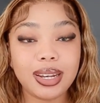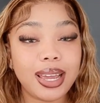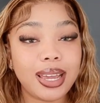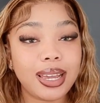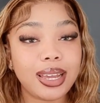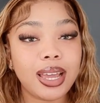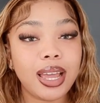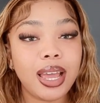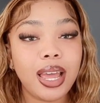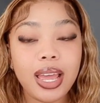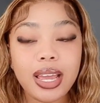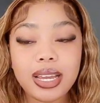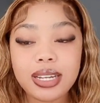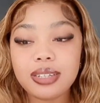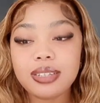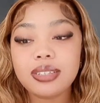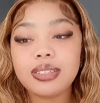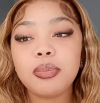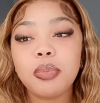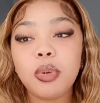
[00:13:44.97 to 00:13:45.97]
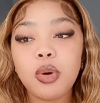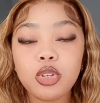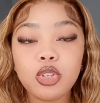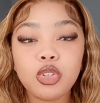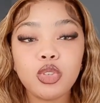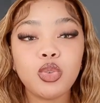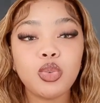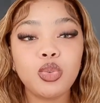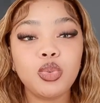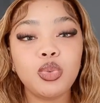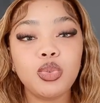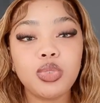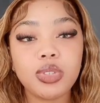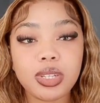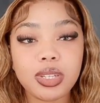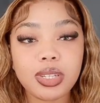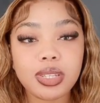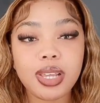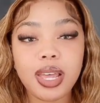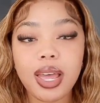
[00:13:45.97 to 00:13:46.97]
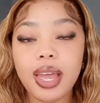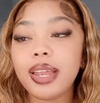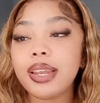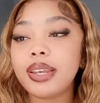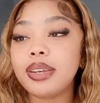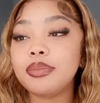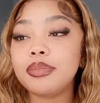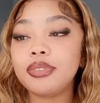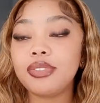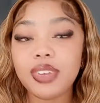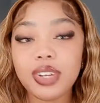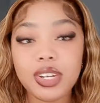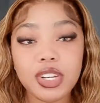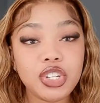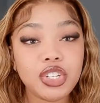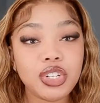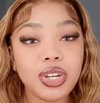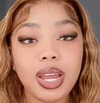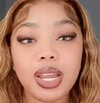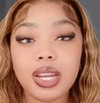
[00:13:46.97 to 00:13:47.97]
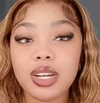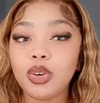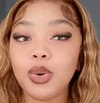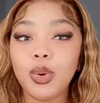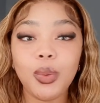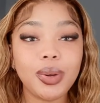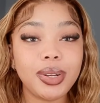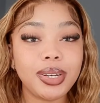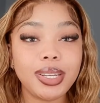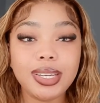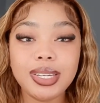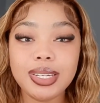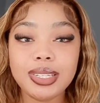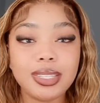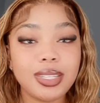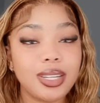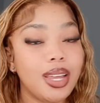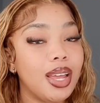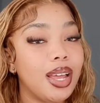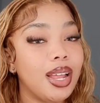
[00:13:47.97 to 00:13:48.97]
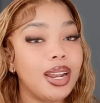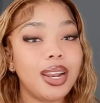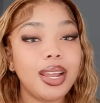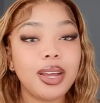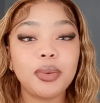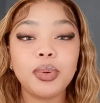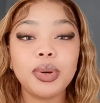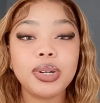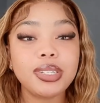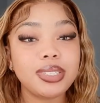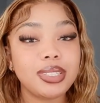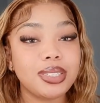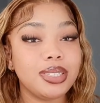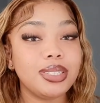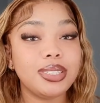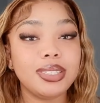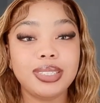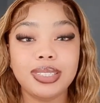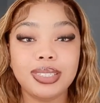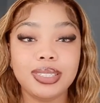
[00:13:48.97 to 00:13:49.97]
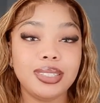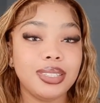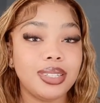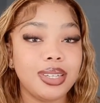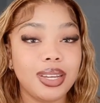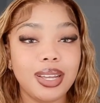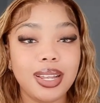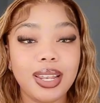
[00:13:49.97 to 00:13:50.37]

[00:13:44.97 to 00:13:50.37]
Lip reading: Like, she's supposed to do this and finish and go and eat. Like, what is this?